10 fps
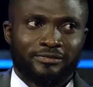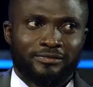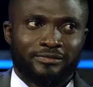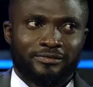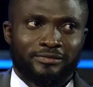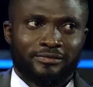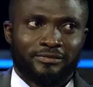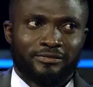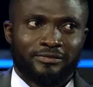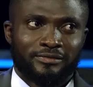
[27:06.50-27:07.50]

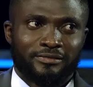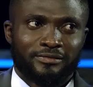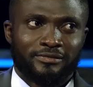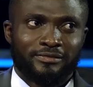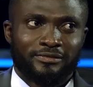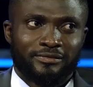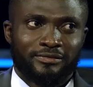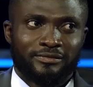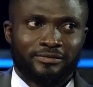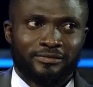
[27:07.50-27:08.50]
Littlefinger.
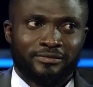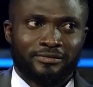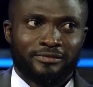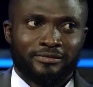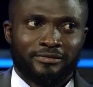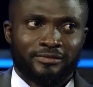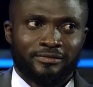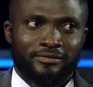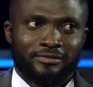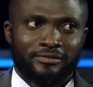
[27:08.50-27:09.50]
Now that was Lord Baelish.
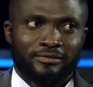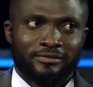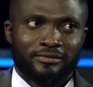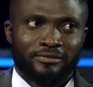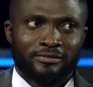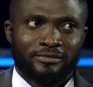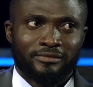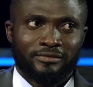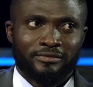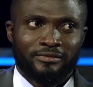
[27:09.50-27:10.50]
Lord Baelish was
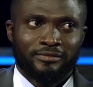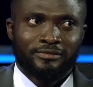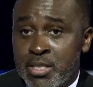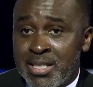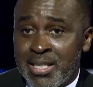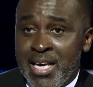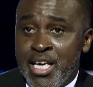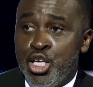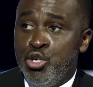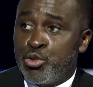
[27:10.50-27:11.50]
popular because
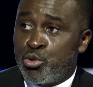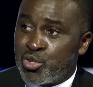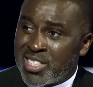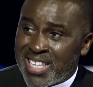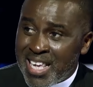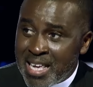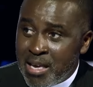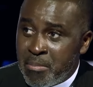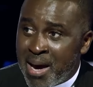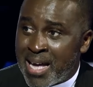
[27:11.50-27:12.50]
he used to
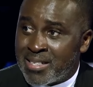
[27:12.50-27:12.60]
scheme